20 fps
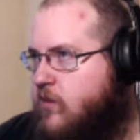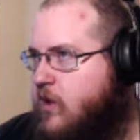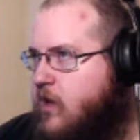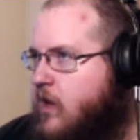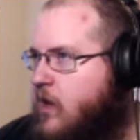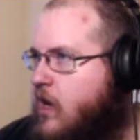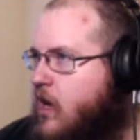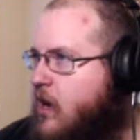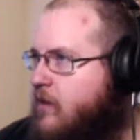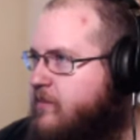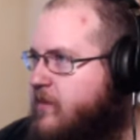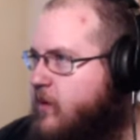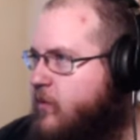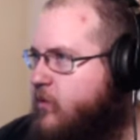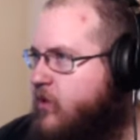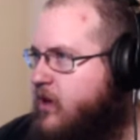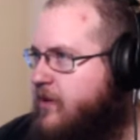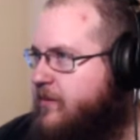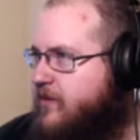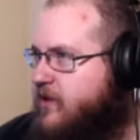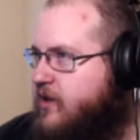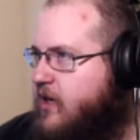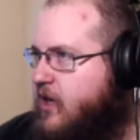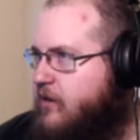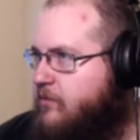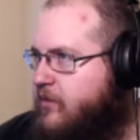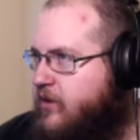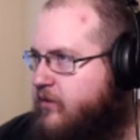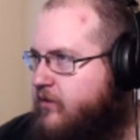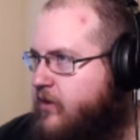I'm not worried about the
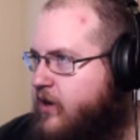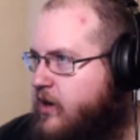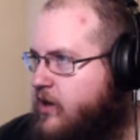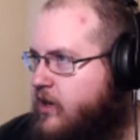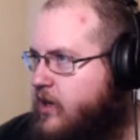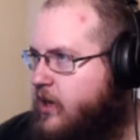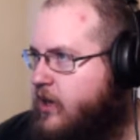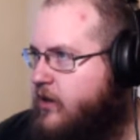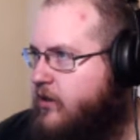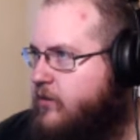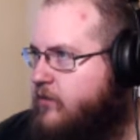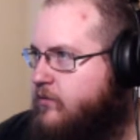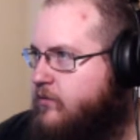nightmare right now.